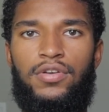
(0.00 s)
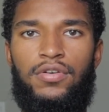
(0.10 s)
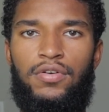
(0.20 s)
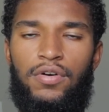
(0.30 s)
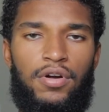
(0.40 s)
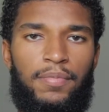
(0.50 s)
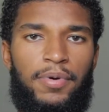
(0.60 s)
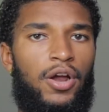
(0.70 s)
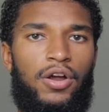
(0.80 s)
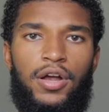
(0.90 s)
or
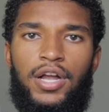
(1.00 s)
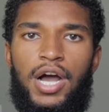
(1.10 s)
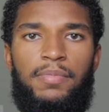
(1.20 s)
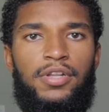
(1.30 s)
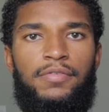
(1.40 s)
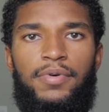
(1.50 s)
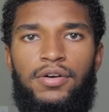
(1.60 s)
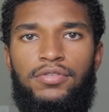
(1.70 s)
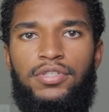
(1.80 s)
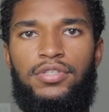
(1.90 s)
per couple of
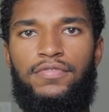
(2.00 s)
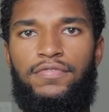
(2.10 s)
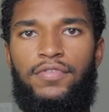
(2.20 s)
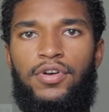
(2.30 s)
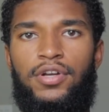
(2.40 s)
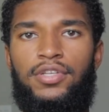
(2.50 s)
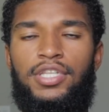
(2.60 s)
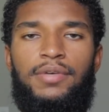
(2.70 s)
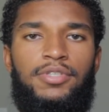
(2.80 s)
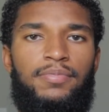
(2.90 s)
posts for
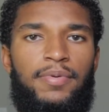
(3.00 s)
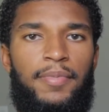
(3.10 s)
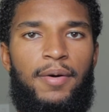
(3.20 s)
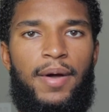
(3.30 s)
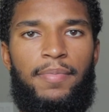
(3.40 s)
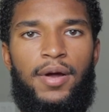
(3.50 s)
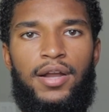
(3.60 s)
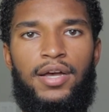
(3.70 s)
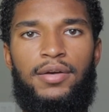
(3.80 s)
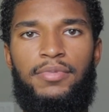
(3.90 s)
them to promote my
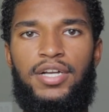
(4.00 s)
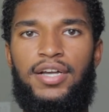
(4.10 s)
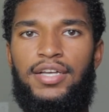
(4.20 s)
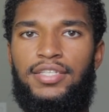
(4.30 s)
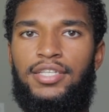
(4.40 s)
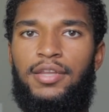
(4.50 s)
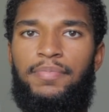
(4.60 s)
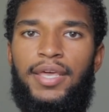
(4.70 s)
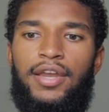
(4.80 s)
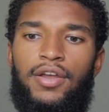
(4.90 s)
product, because
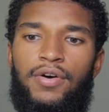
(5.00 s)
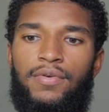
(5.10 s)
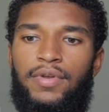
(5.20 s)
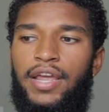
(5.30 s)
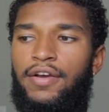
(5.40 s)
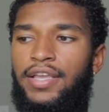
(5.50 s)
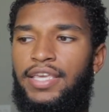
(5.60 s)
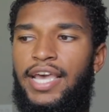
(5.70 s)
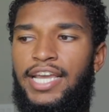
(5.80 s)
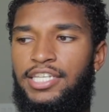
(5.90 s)
depending on their
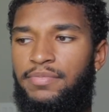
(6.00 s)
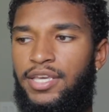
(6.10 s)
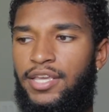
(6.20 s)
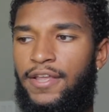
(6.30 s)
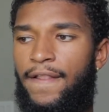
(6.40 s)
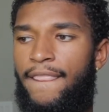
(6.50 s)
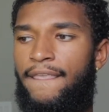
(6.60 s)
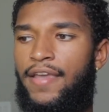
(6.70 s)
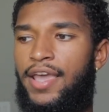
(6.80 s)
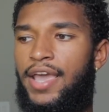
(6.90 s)
engagement
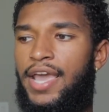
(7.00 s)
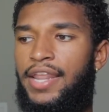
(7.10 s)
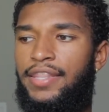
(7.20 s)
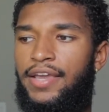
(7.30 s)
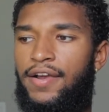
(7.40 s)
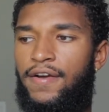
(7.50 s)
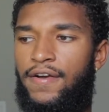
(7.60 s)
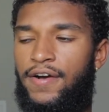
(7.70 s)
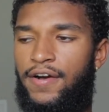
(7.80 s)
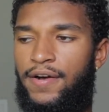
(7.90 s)
and
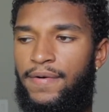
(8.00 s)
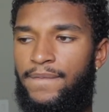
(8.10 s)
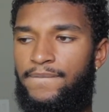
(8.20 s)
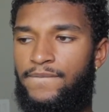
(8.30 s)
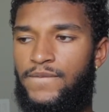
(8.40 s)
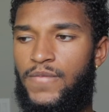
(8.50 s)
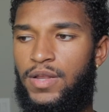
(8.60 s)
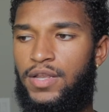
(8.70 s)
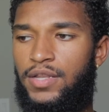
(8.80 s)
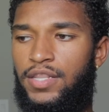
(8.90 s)
their
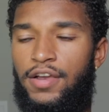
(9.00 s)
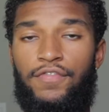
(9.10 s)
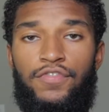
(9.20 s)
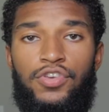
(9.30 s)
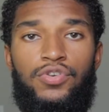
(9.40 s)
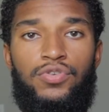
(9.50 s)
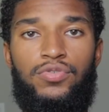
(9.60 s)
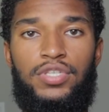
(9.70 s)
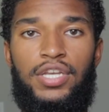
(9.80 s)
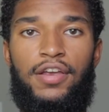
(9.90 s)

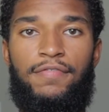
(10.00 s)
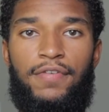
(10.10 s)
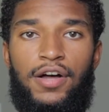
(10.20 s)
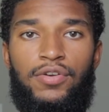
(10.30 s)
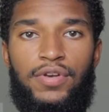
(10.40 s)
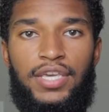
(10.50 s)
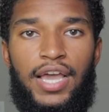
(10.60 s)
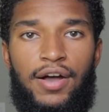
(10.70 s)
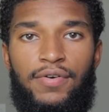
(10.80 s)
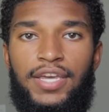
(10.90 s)
views and their follower
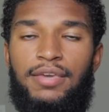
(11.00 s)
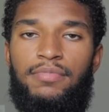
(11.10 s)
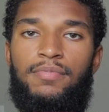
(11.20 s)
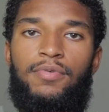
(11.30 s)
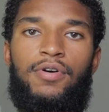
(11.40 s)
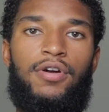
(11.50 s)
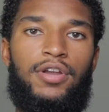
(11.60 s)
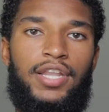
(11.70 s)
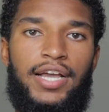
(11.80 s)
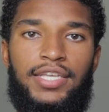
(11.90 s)
count, it can be more or
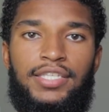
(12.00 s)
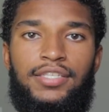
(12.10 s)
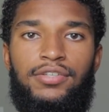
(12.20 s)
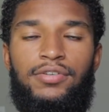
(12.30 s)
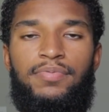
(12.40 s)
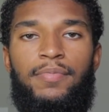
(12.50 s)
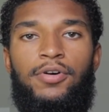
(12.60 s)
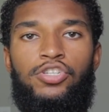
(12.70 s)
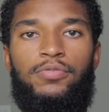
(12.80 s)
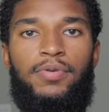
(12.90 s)
less to
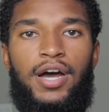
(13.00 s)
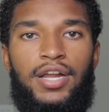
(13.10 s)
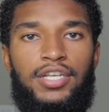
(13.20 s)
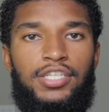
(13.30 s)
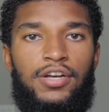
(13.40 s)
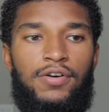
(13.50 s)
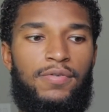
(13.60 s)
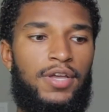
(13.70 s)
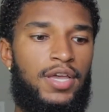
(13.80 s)
promote your product. So